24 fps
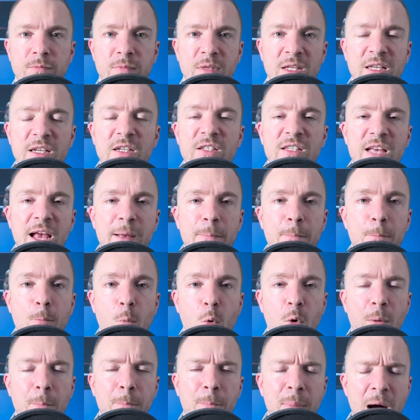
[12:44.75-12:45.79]
He is a
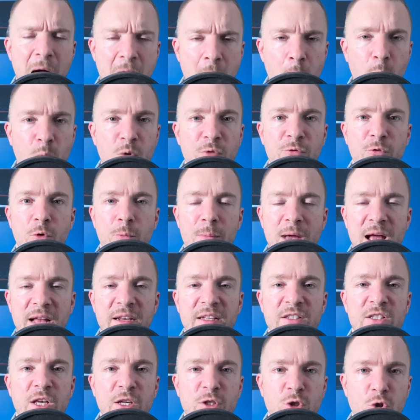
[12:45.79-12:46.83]
more powerful man.
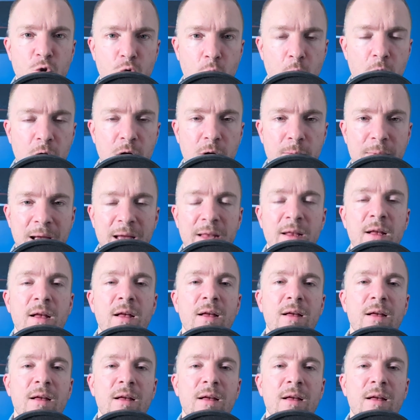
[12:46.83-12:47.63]
He's a stronger man.